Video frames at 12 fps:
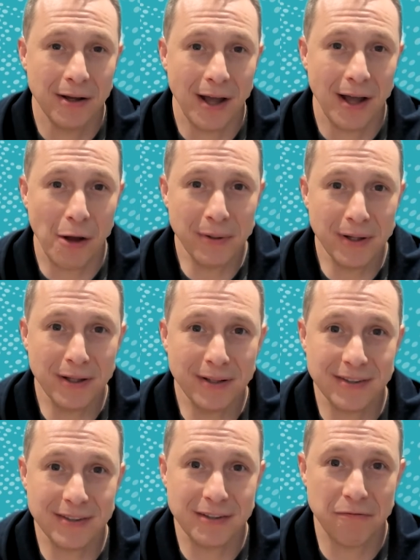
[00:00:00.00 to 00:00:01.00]
helping
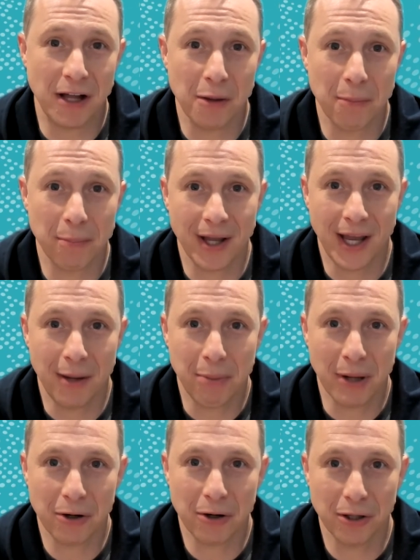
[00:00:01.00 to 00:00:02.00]
to develop a
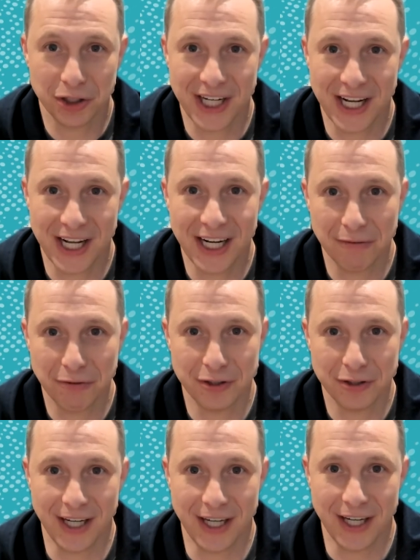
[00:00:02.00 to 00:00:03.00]
better understanding of your
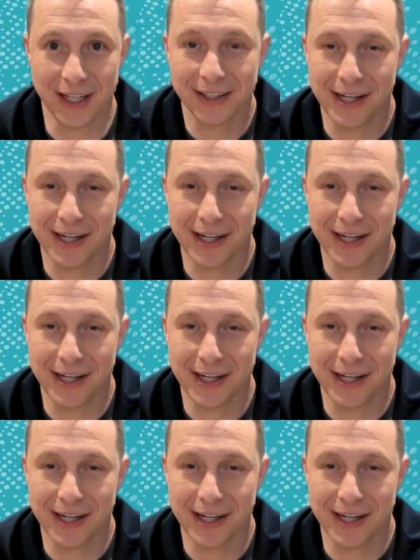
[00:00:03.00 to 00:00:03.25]
data